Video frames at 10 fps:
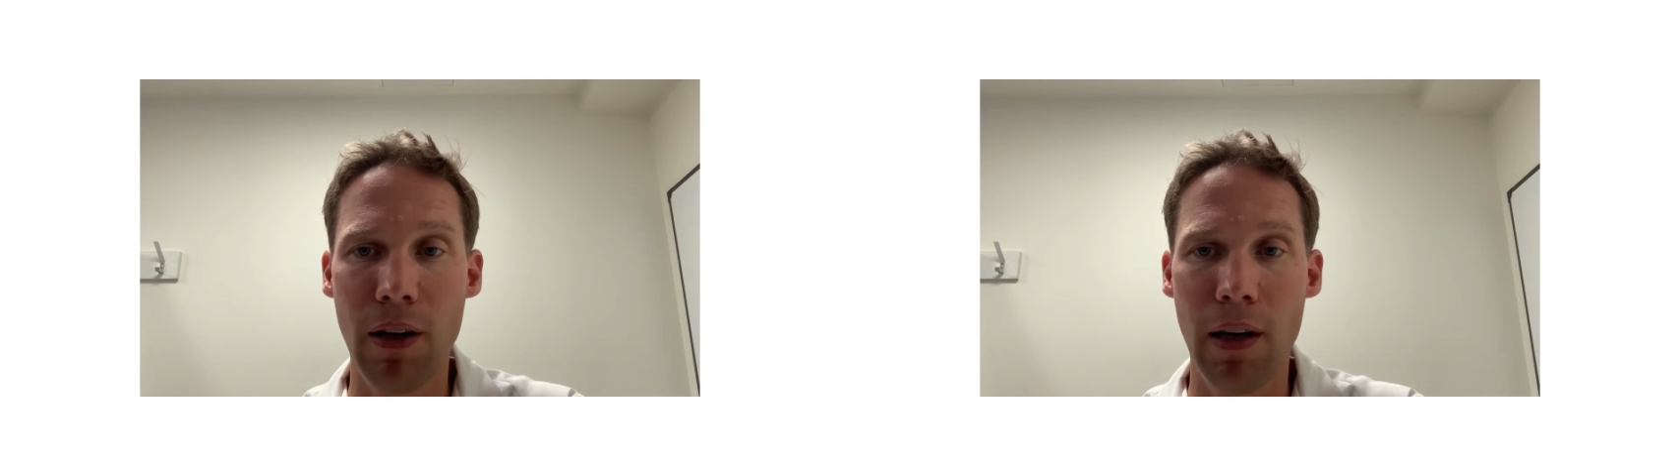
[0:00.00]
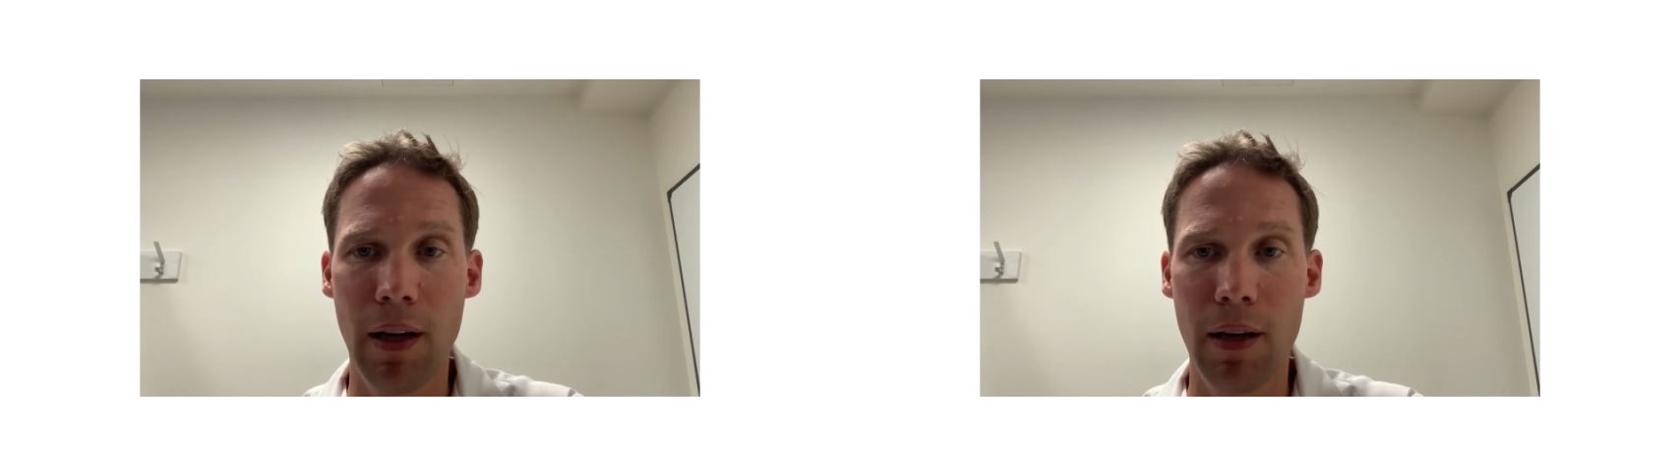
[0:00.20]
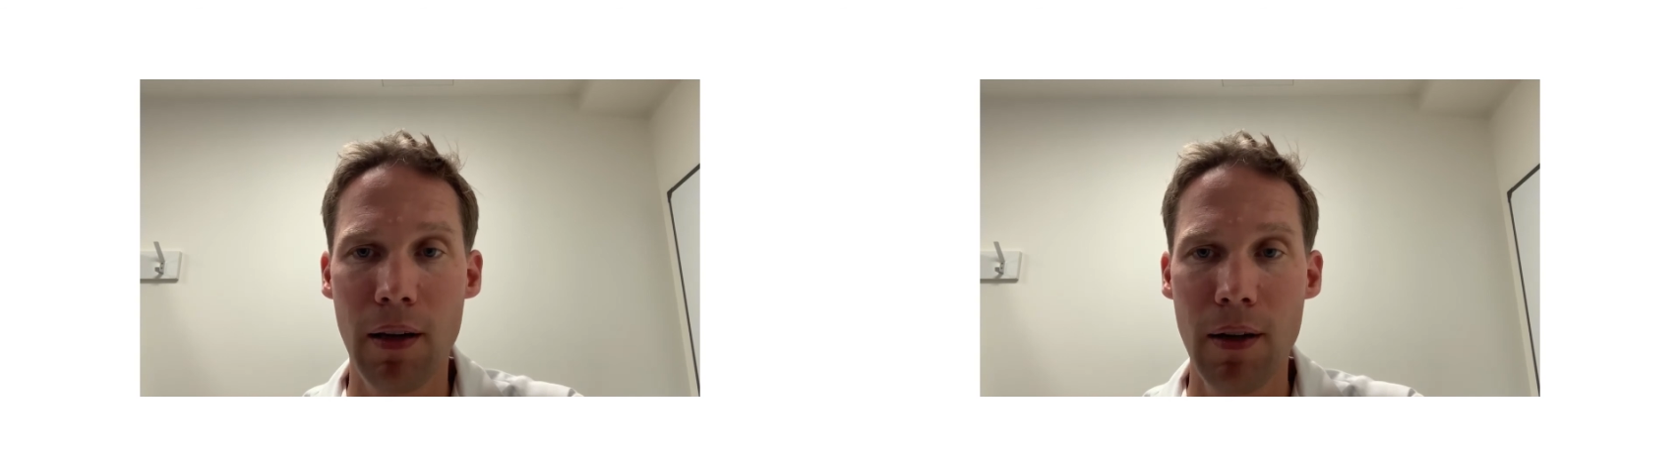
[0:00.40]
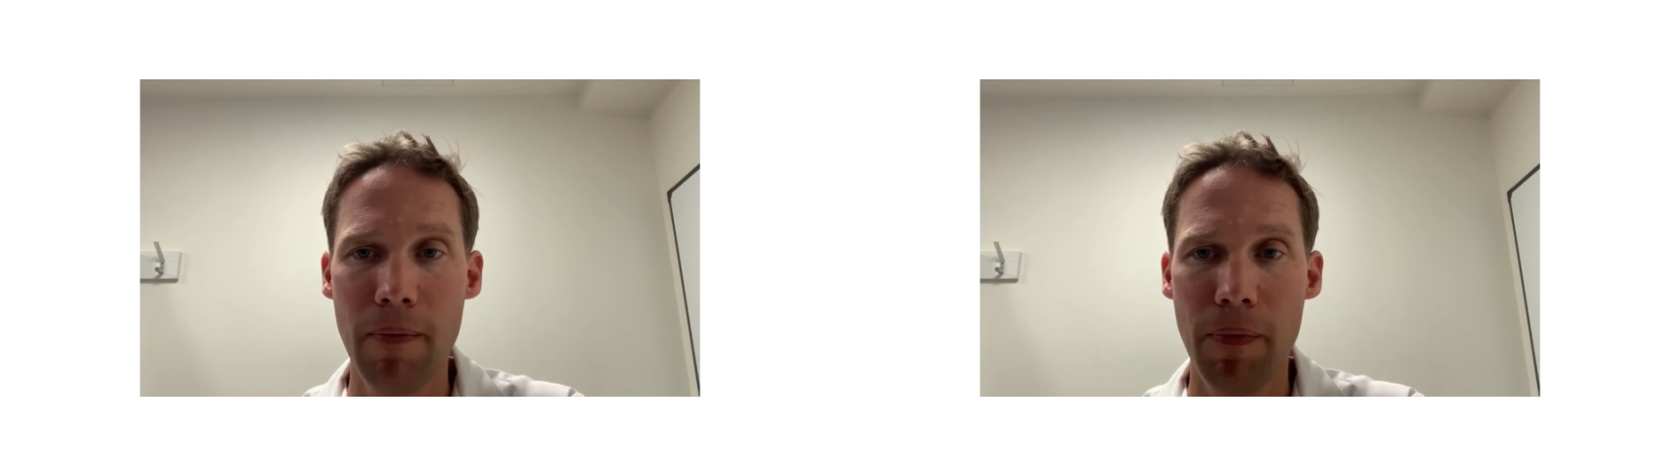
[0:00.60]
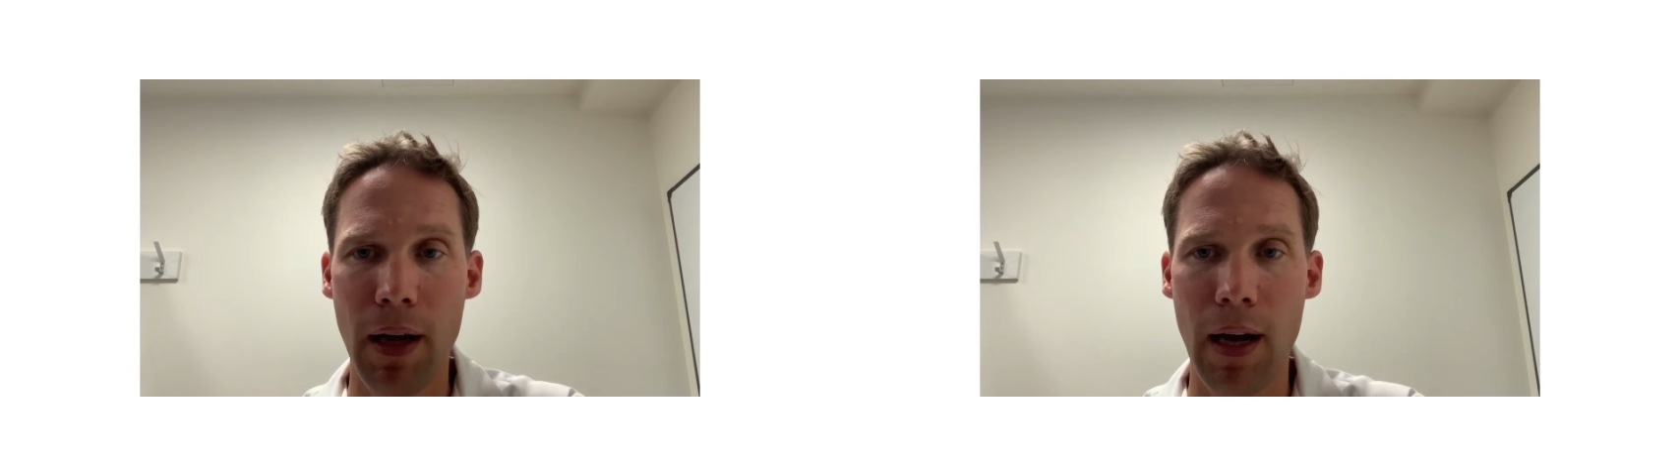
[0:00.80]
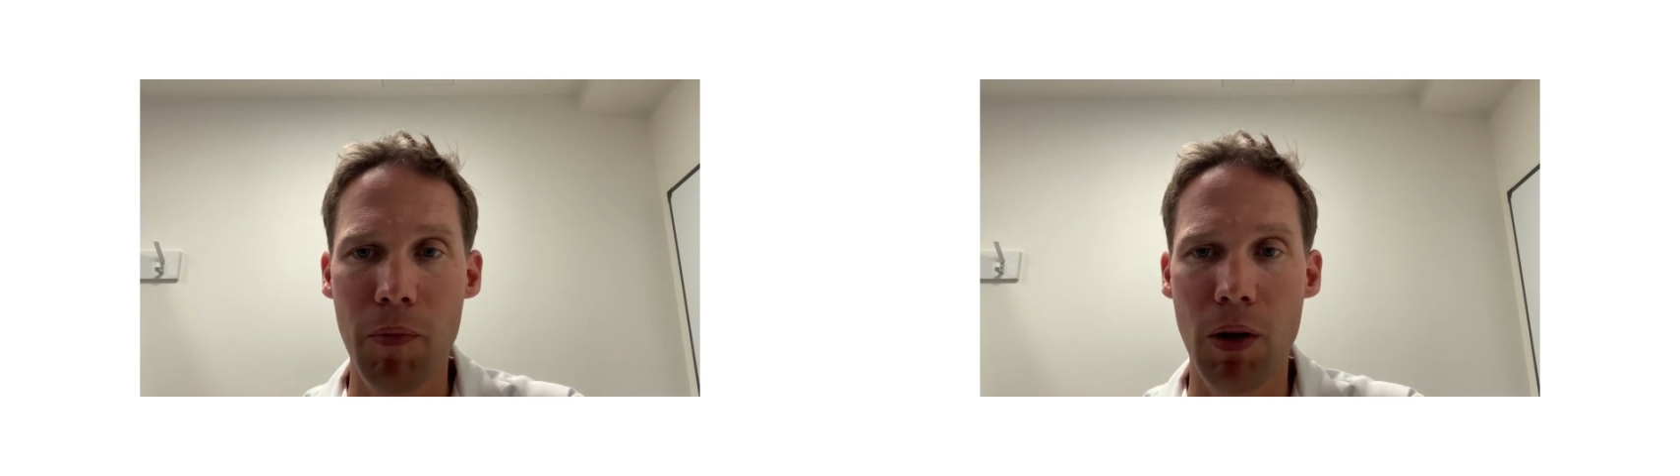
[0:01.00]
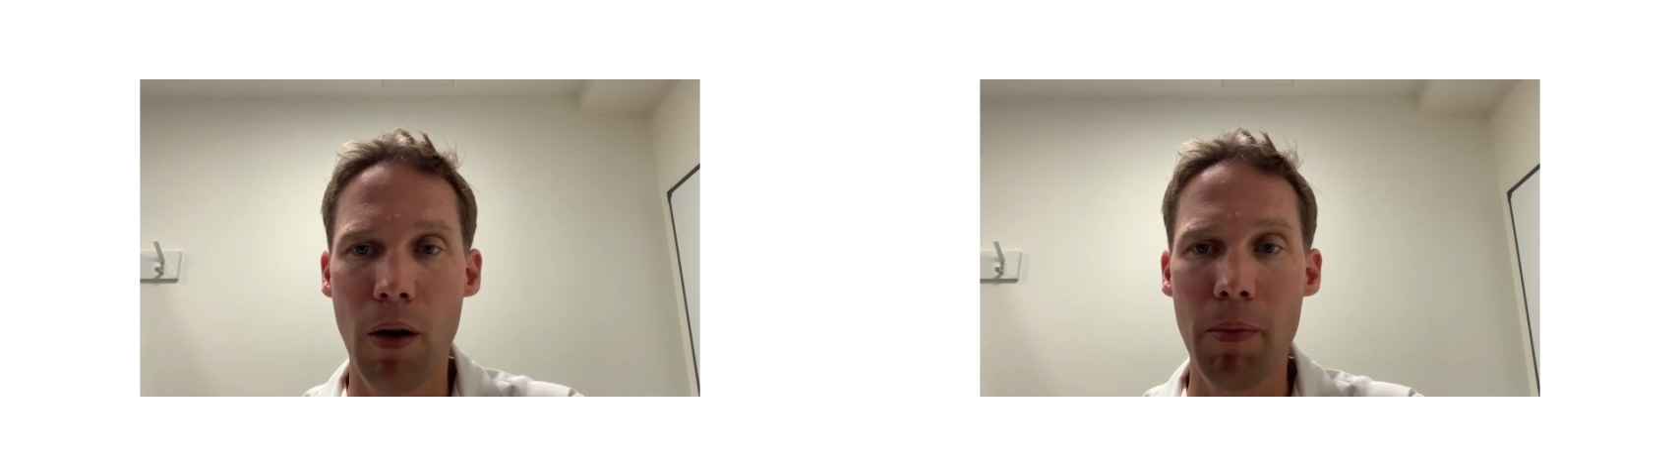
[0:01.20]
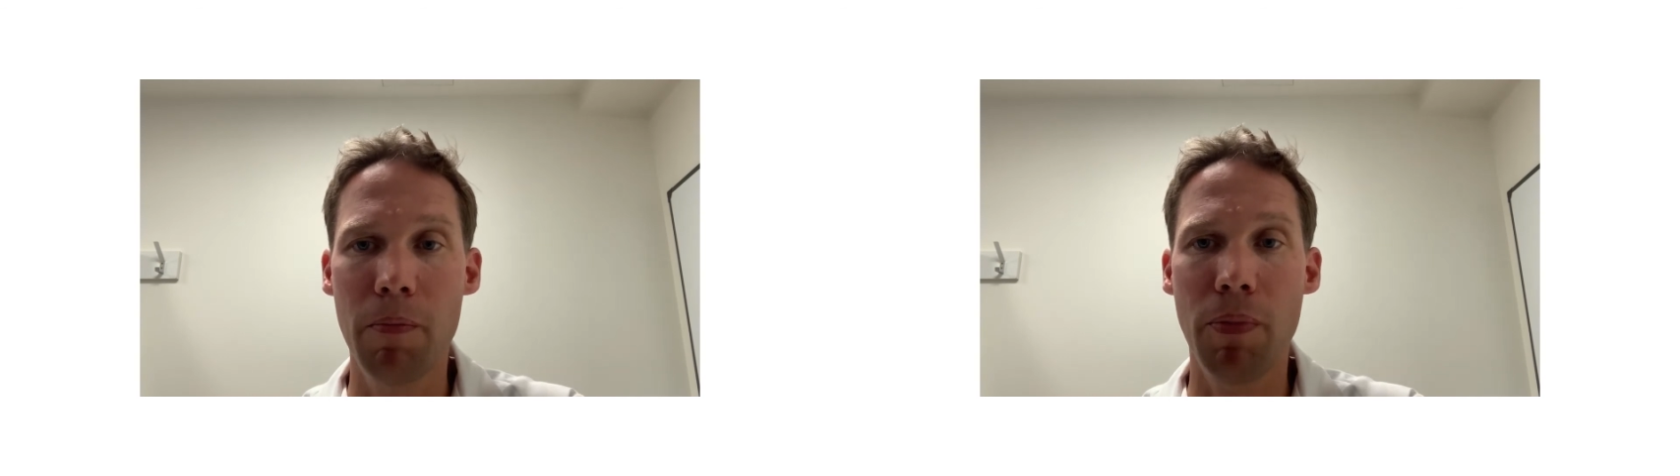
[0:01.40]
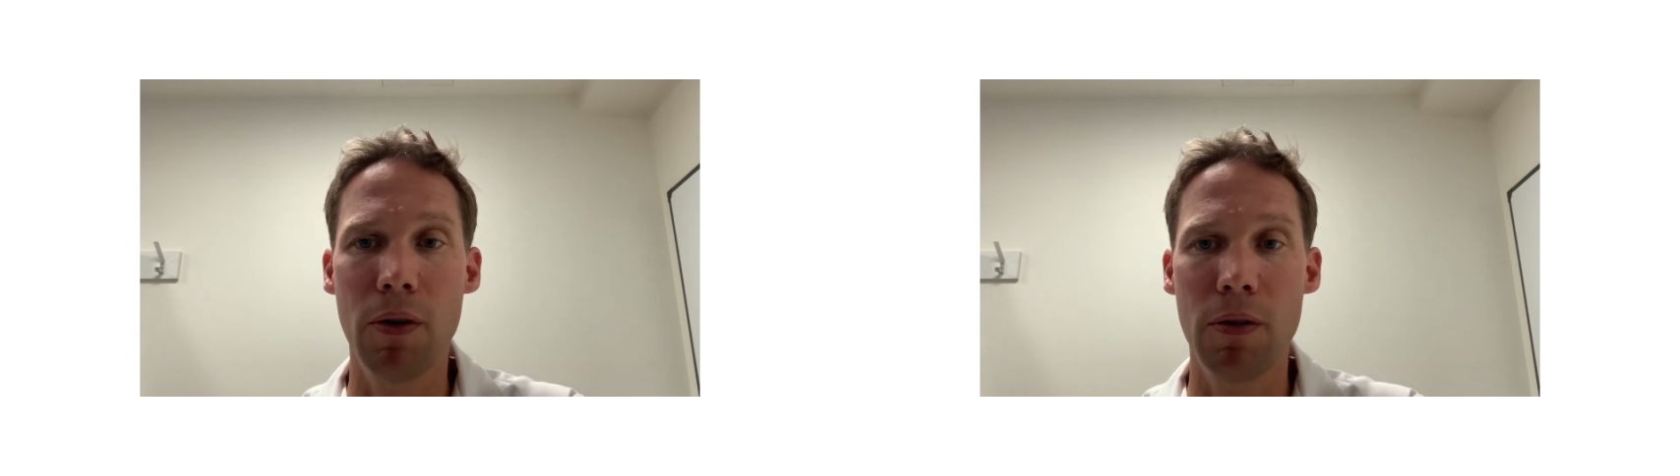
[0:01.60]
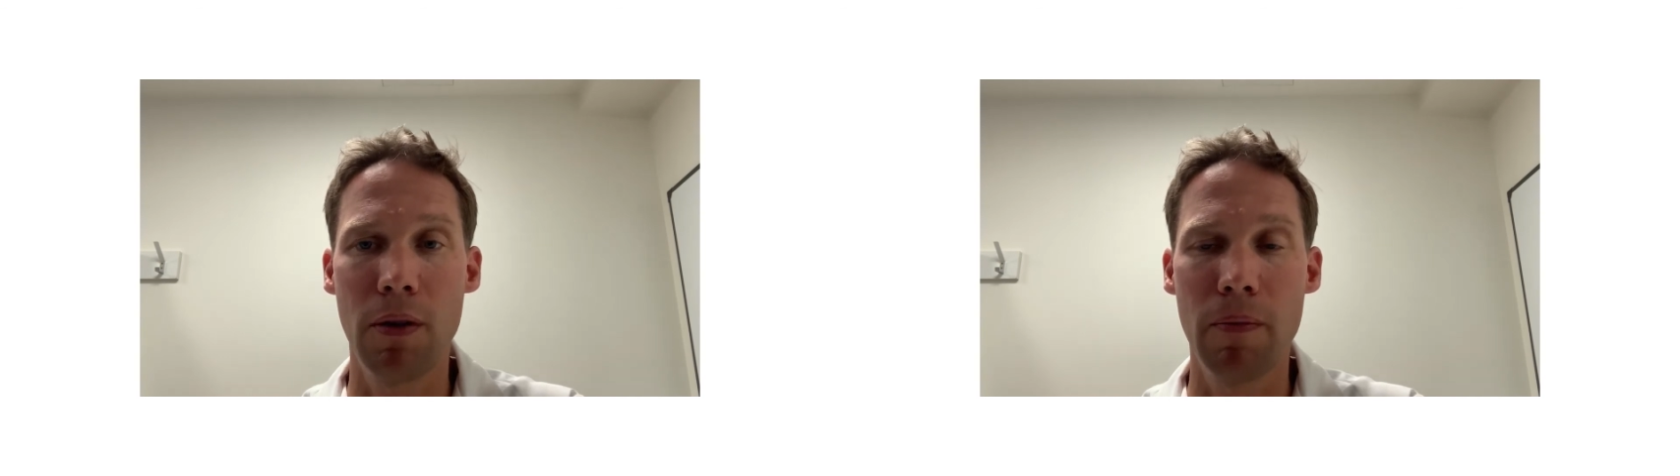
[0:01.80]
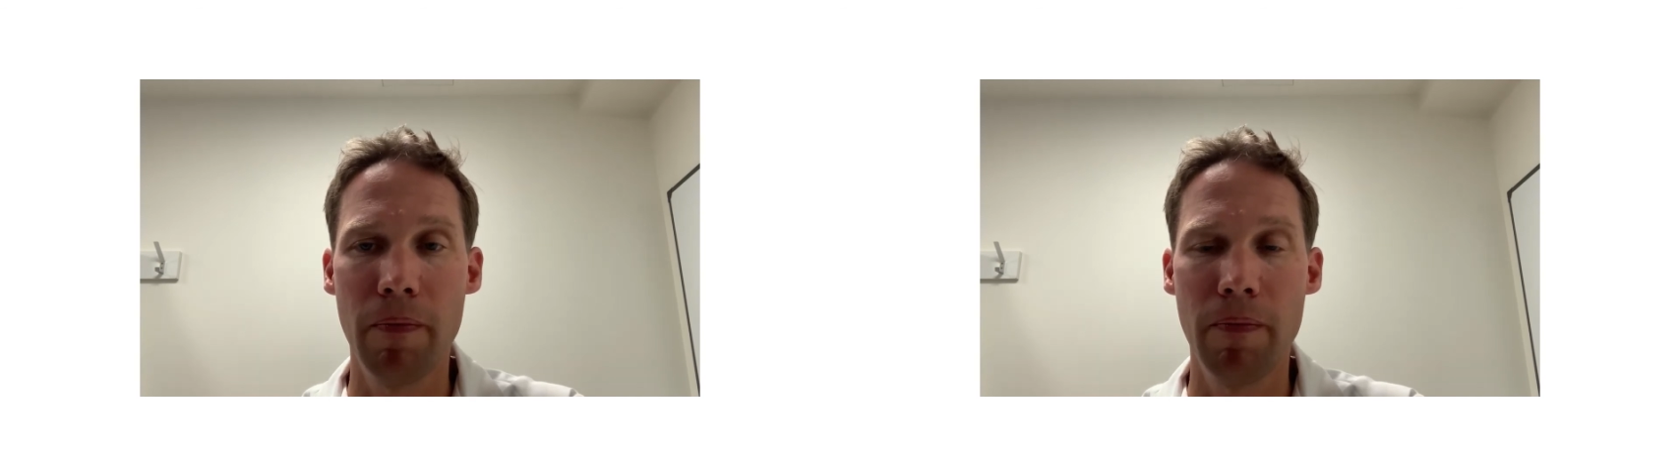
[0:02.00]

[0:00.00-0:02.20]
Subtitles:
clinic come in person.